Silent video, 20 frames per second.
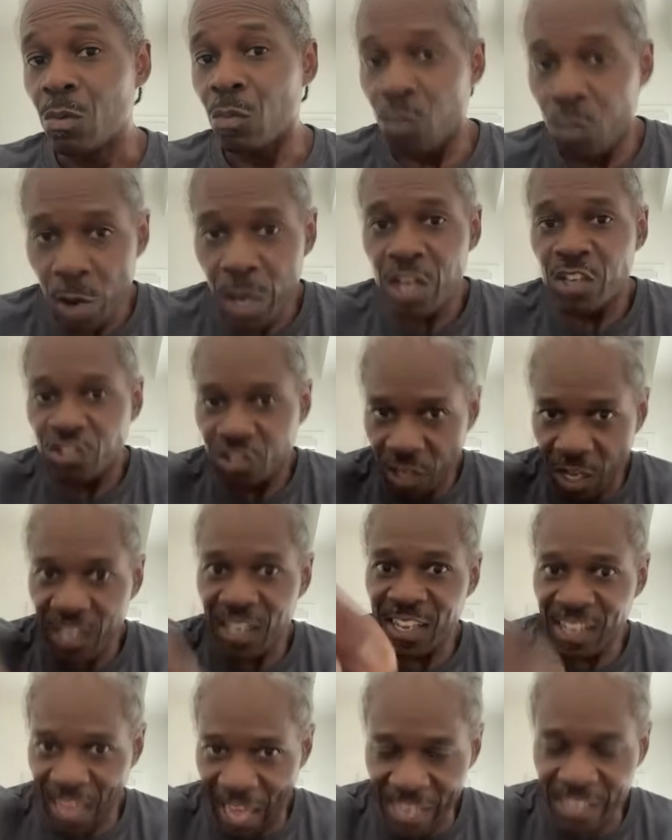Where's your
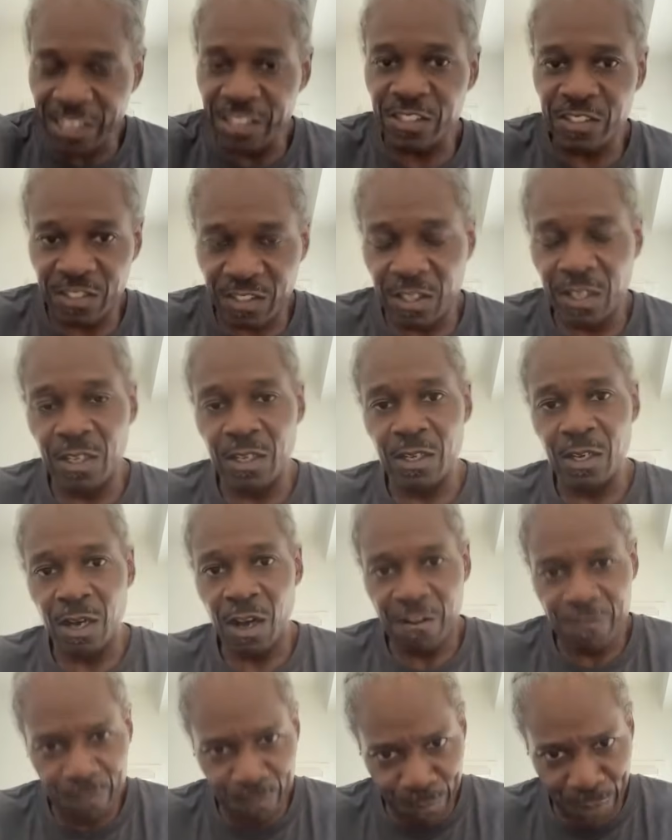legacy
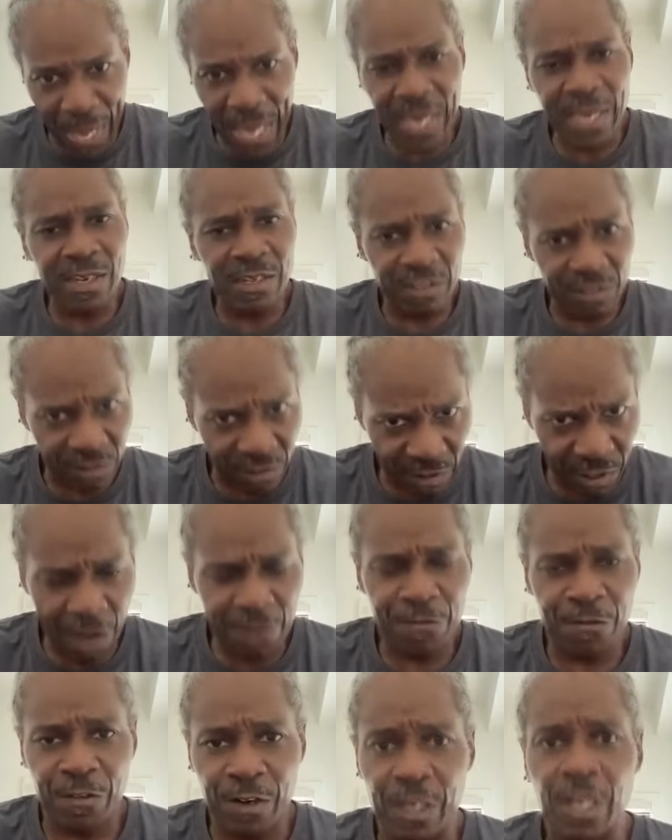of pain and
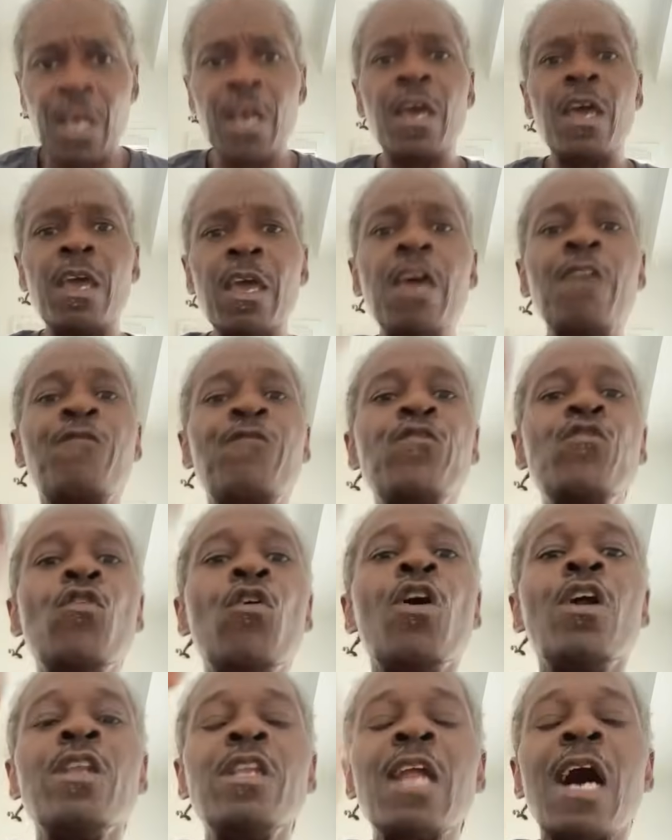suffering if
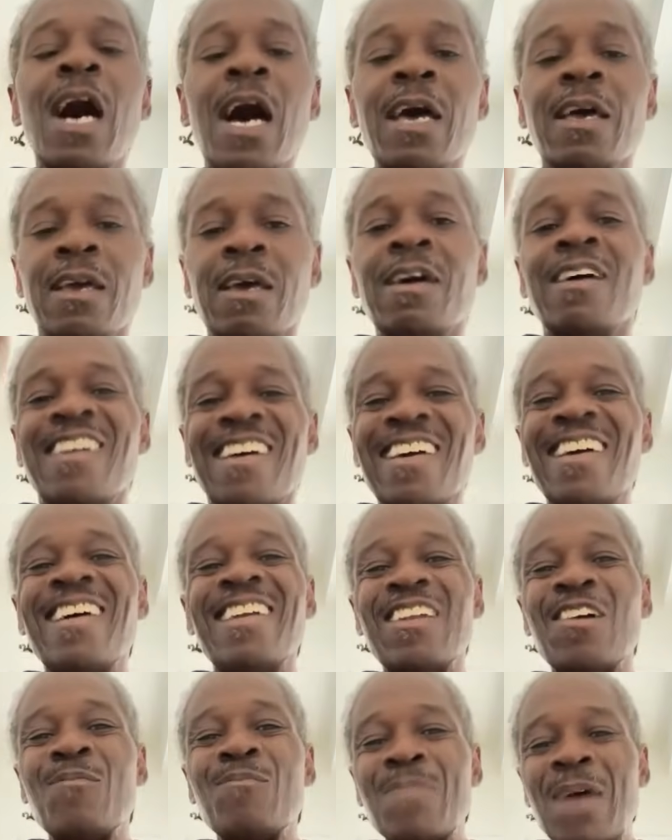you are not
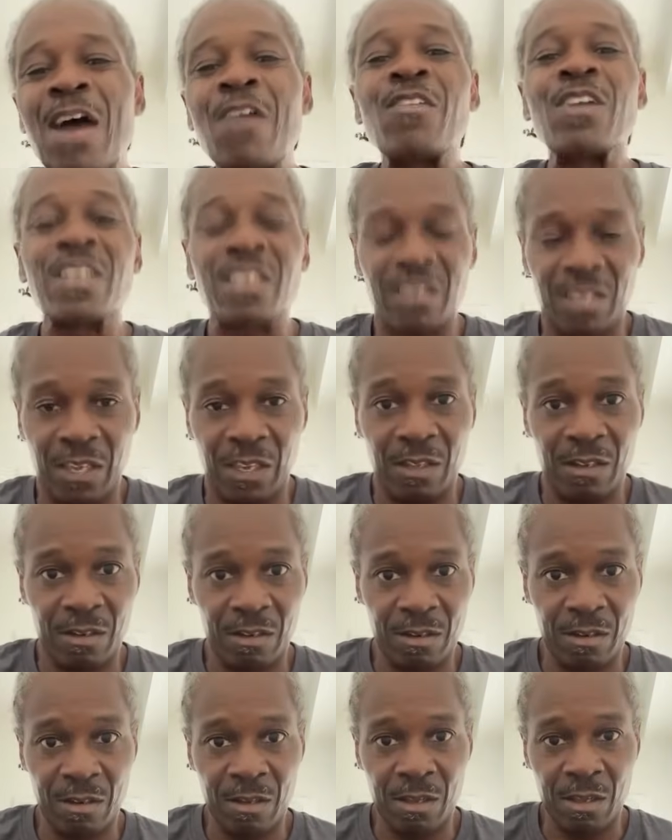an American?
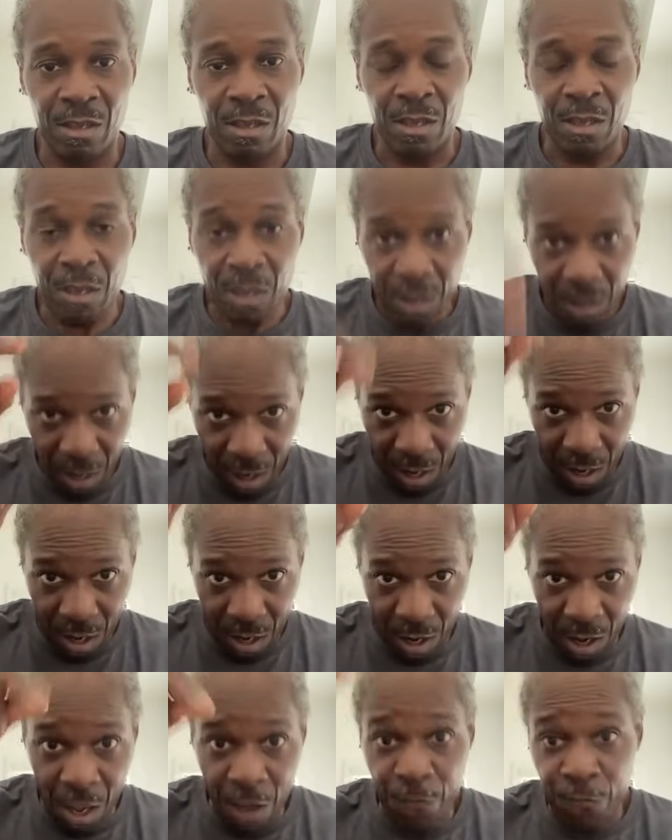
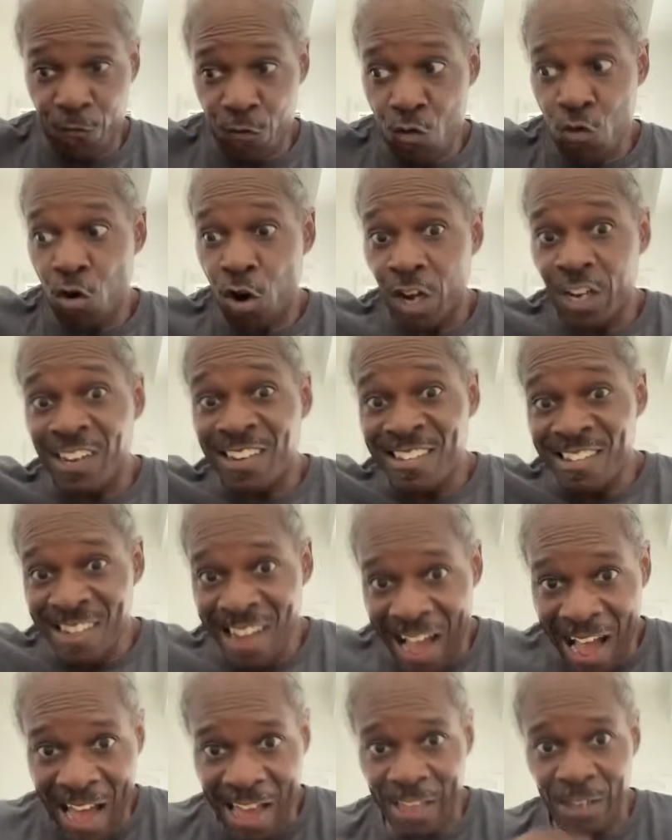If you are
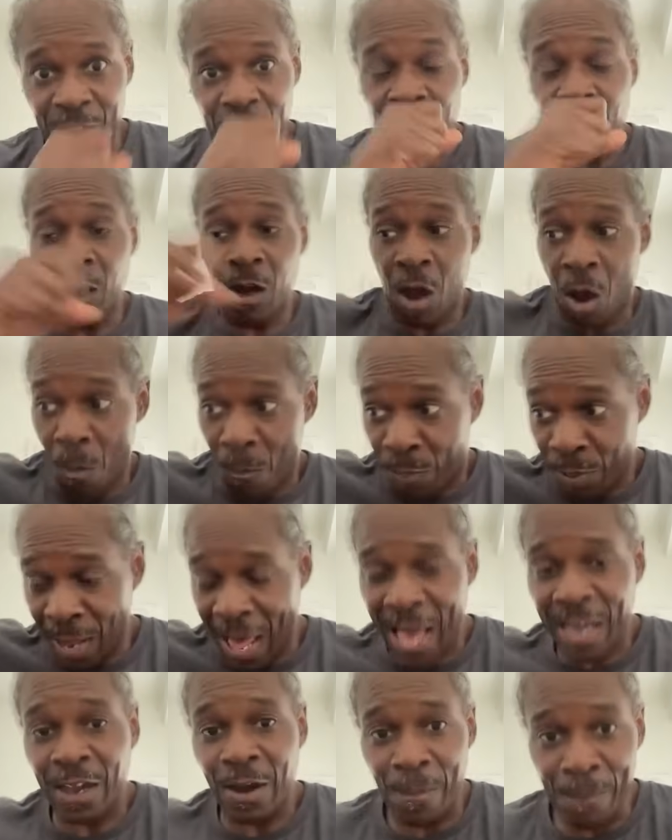not a
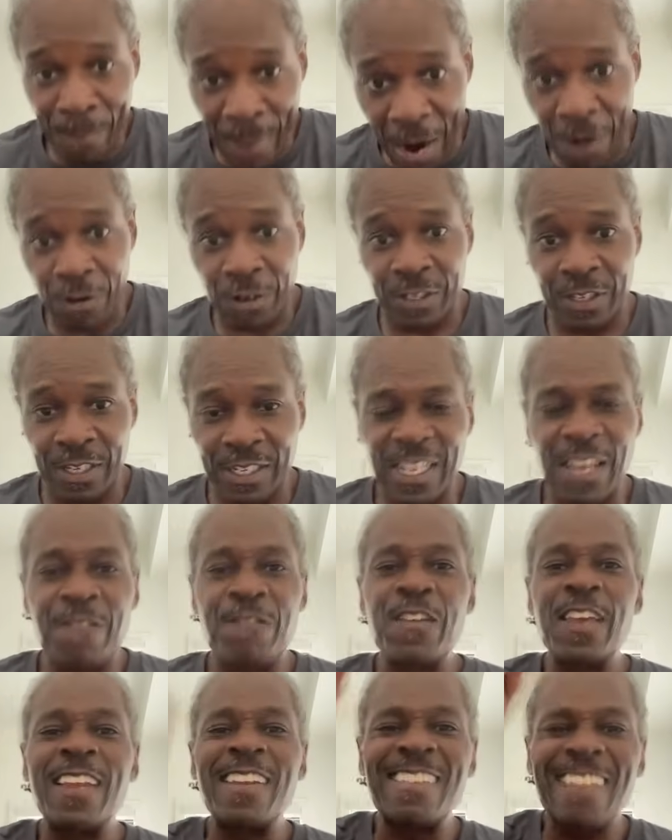Black American,
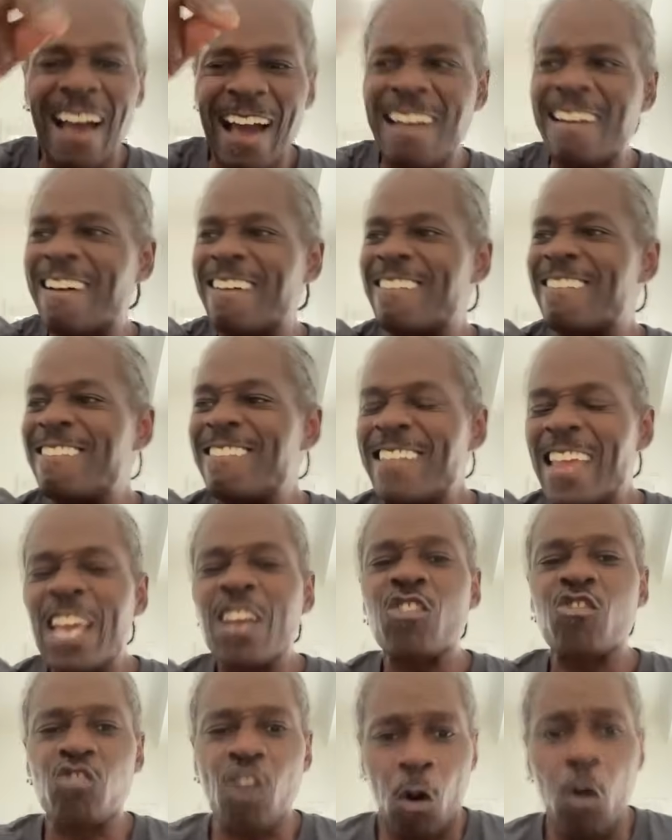if you're not a
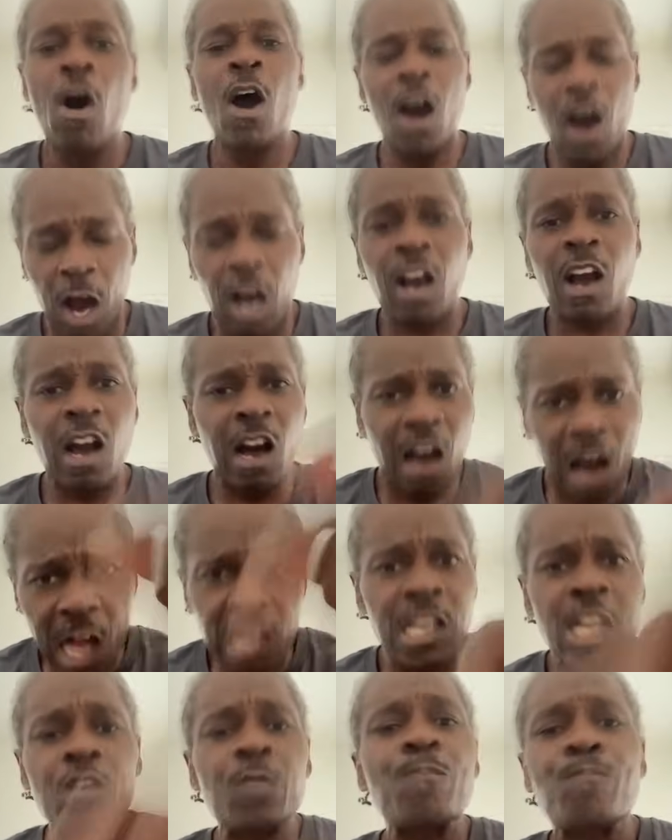Negro, a
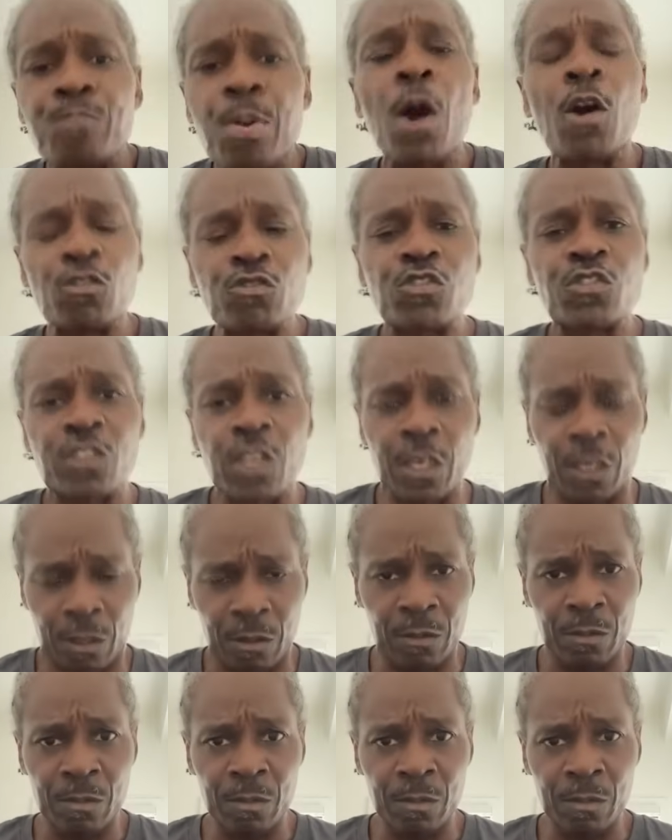colored person